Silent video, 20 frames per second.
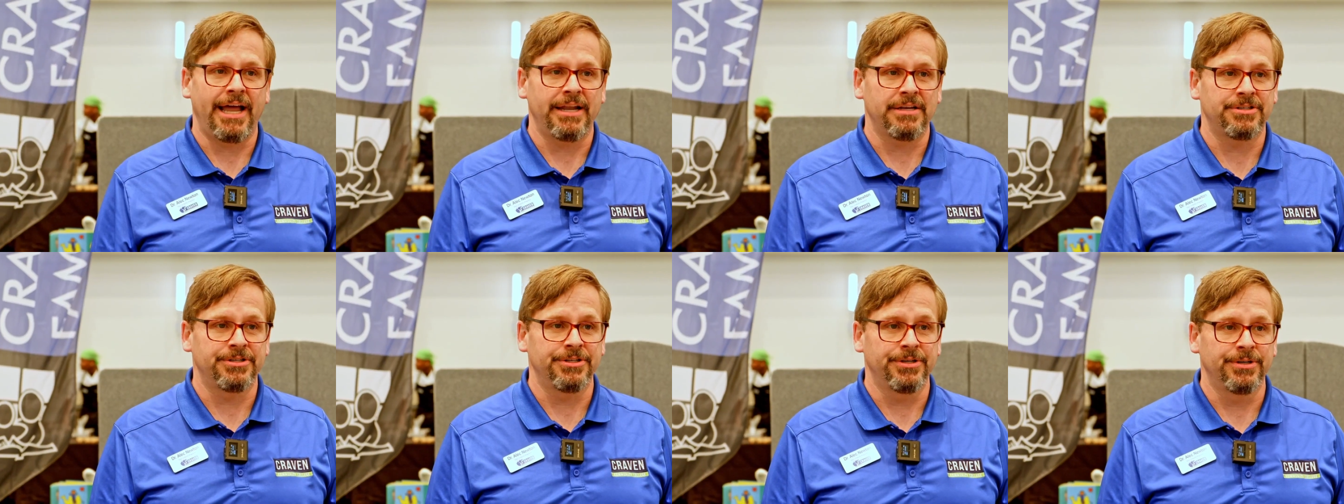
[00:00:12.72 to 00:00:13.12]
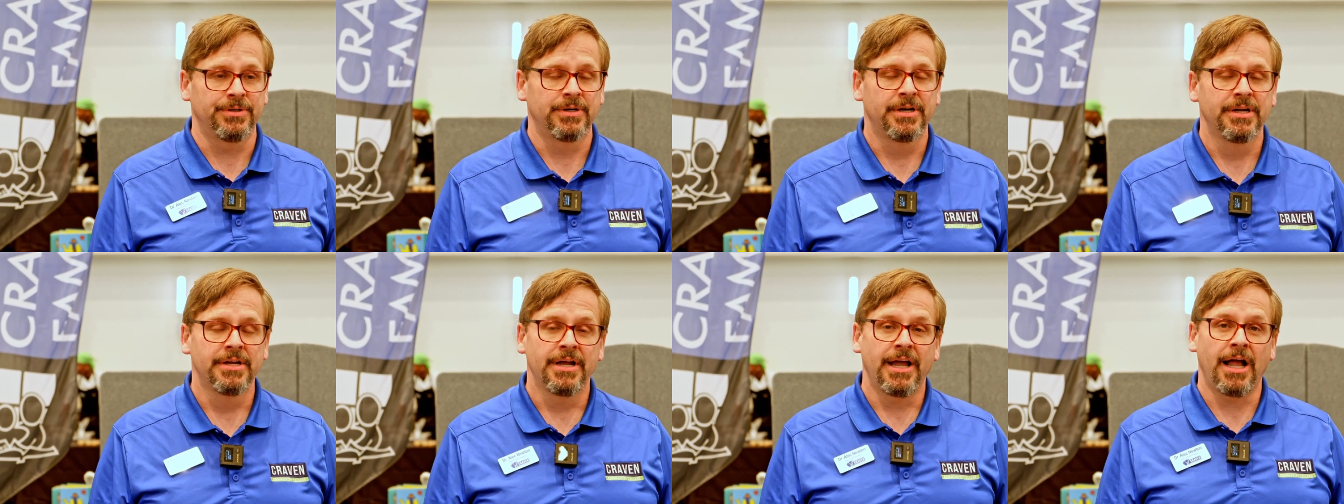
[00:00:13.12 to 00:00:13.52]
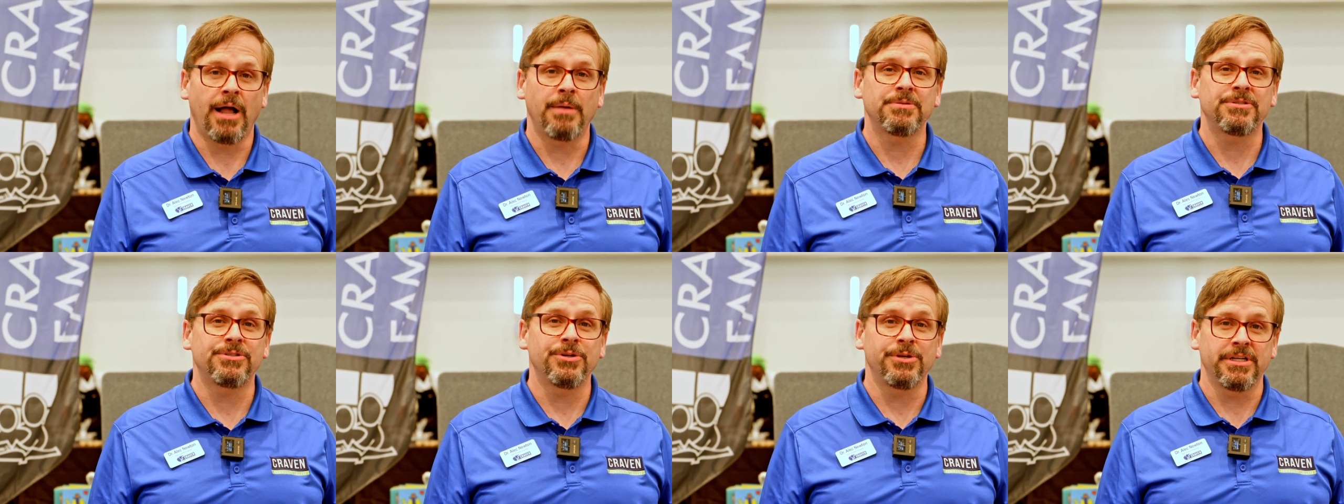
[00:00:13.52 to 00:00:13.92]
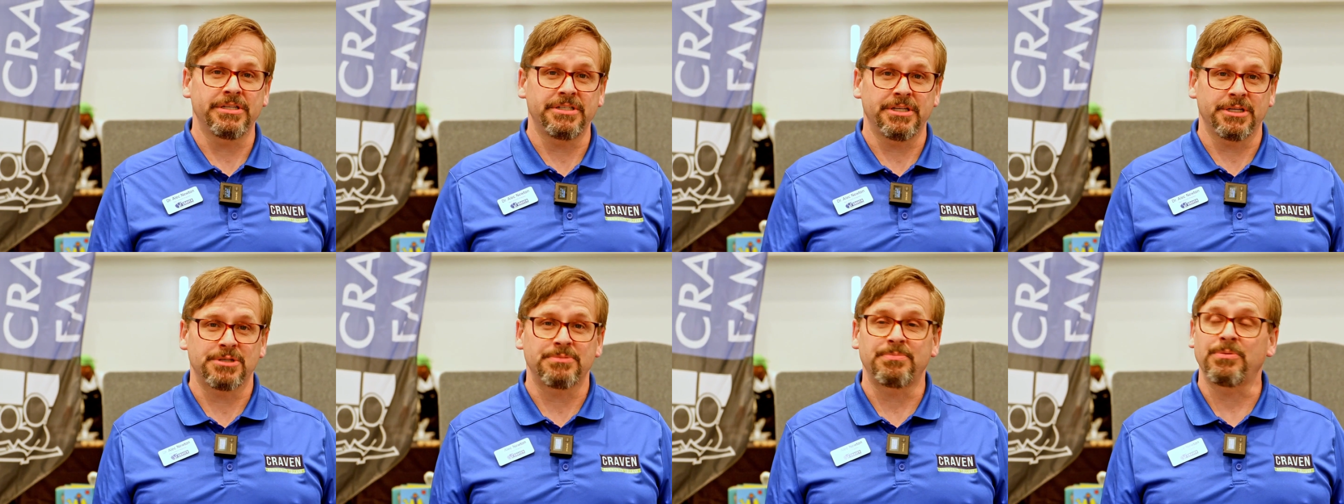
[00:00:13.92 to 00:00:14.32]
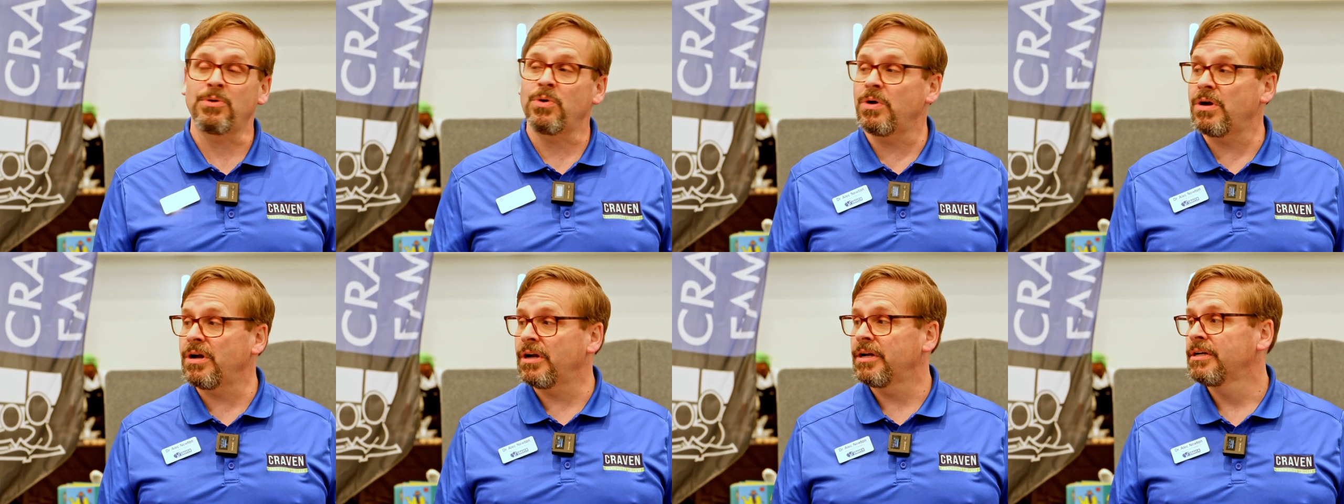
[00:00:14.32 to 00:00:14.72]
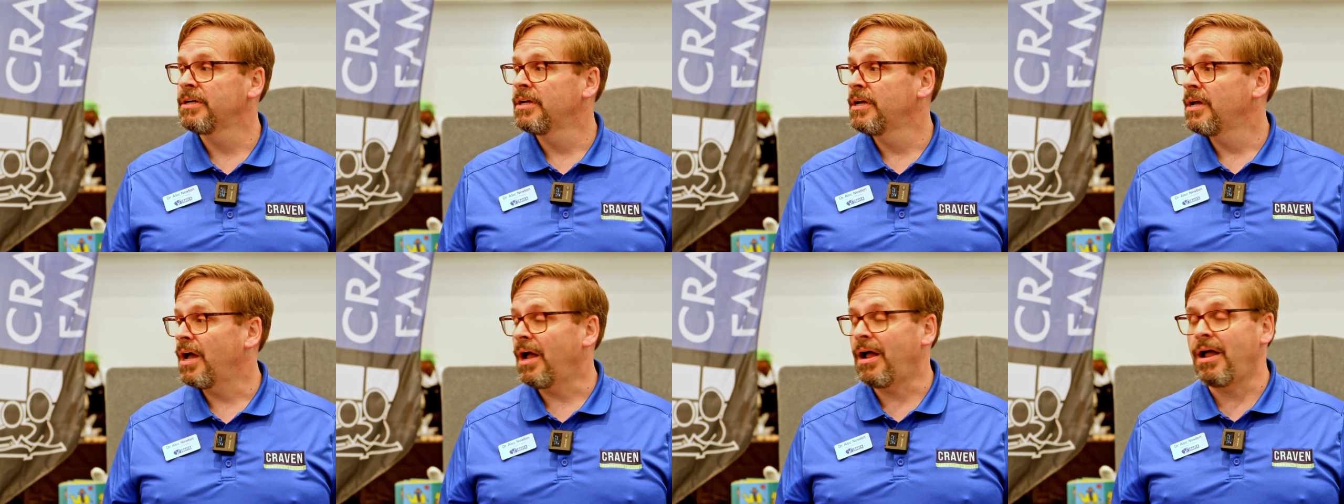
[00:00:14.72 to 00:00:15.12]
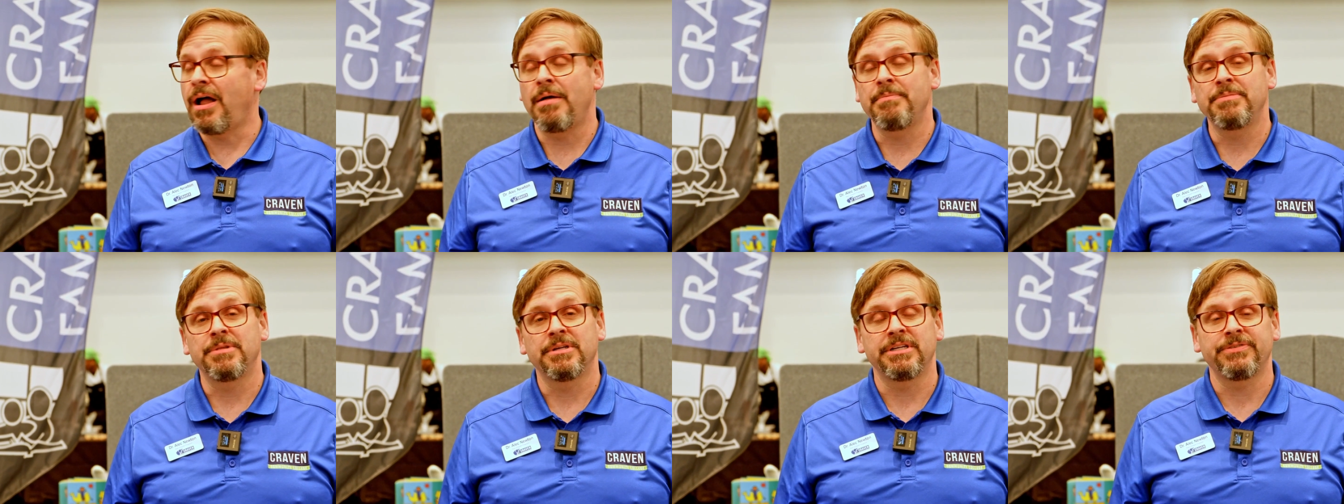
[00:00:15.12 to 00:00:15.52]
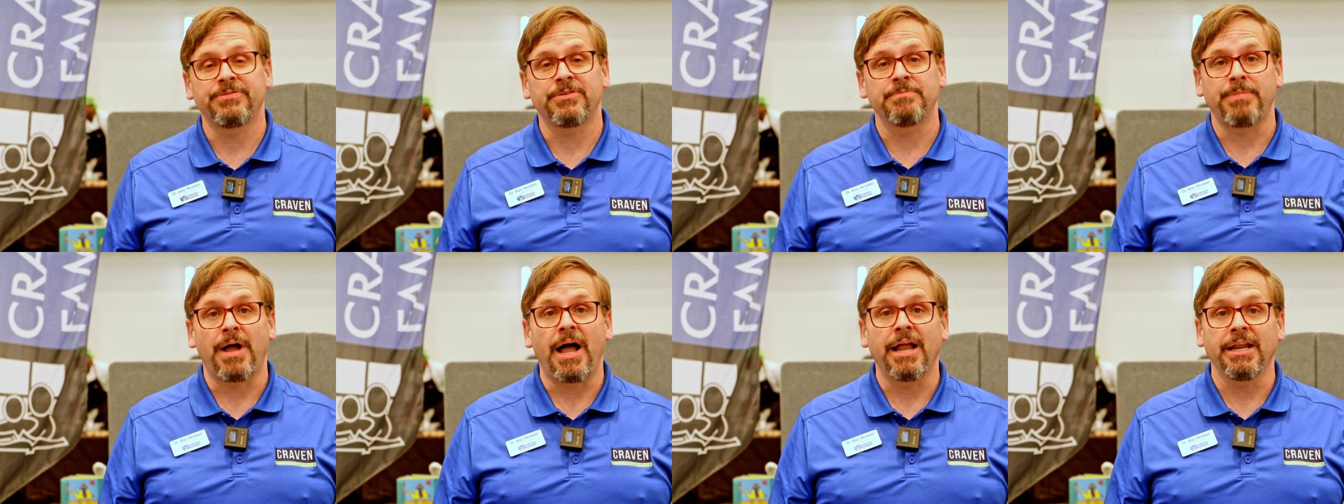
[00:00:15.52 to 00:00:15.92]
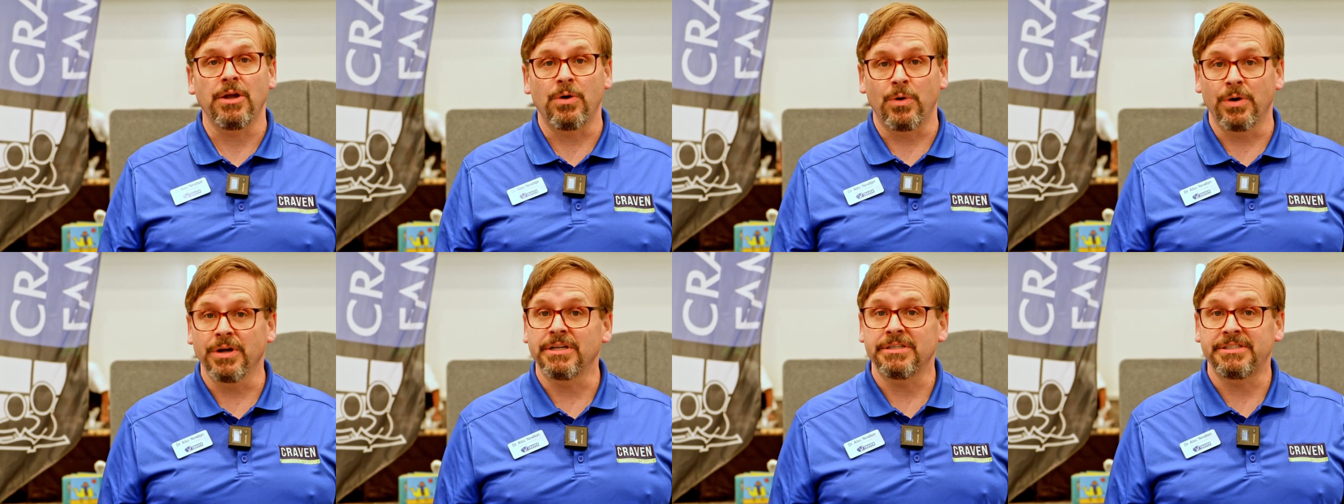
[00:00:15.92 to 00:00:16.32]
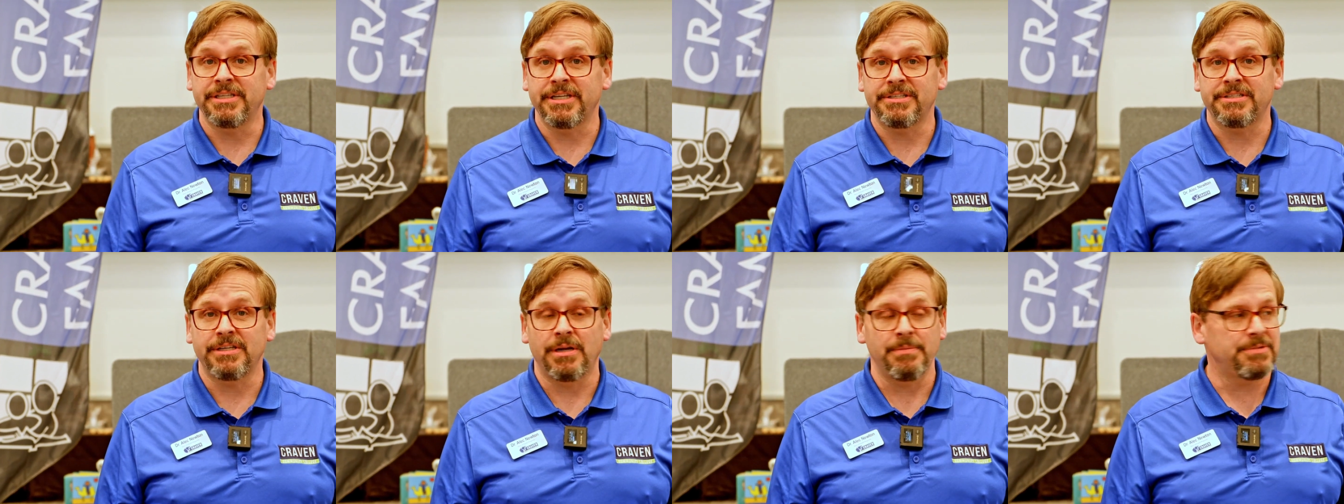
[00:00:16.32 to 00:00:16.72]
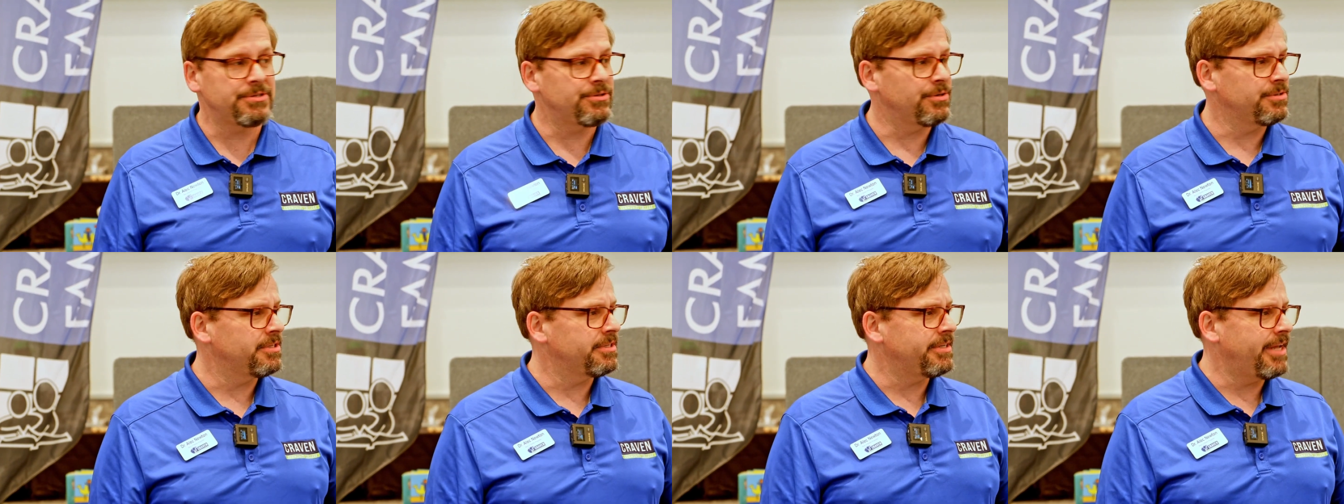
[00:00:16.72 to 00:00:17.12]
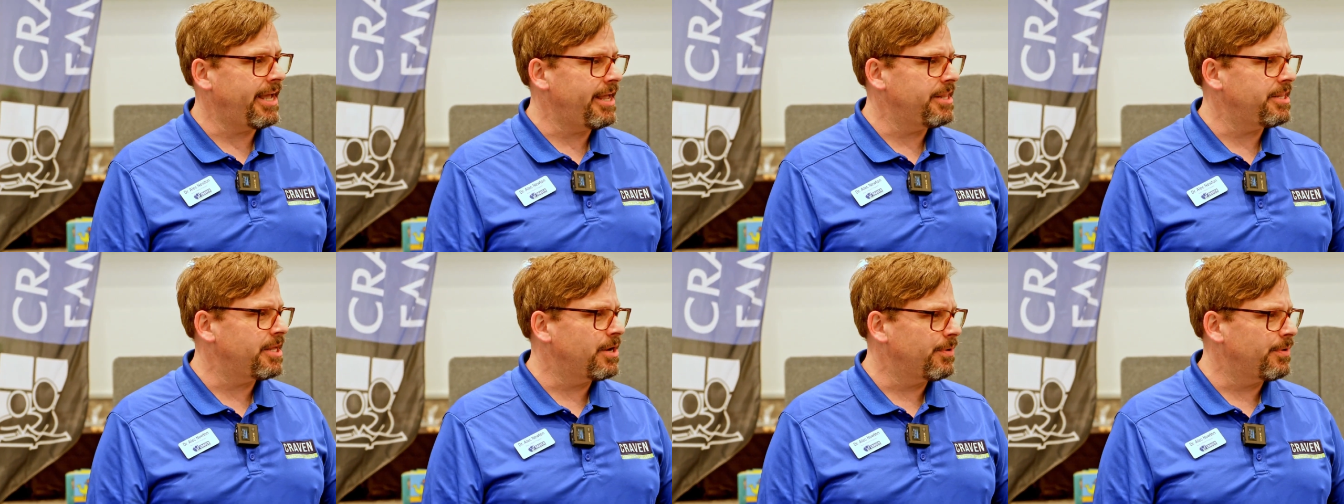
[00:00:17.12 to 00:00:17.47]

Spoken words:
that to help students explore the different body organ systems. So today